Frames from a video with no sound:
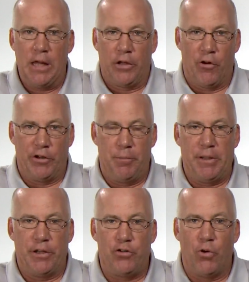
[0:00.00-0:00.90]
going to be
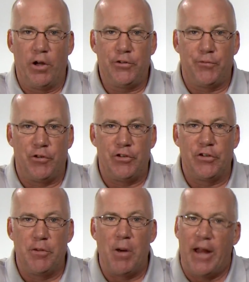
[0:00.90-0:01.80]
the choice for
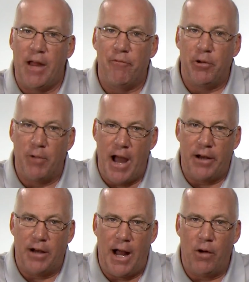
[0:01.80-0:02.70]
just about every
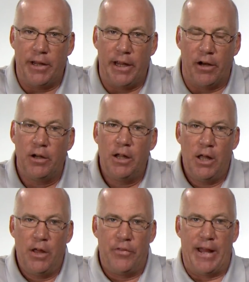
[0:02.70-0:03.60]
rider out here.
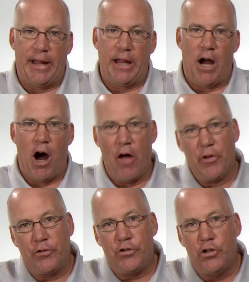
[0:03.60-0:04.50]
The
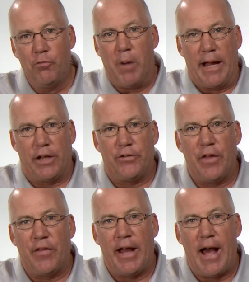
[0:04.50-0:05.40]
other 2 bikes
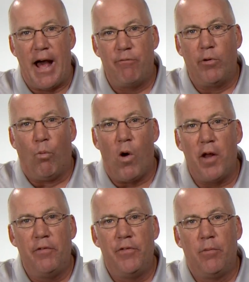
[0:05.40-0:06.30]
that they have, well, one
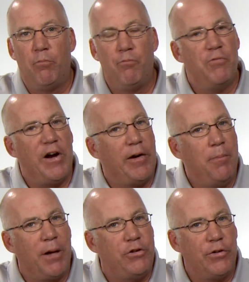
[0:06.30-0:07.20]
of them very
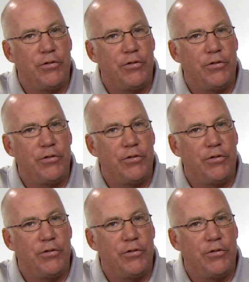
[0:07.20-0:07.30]
much you'll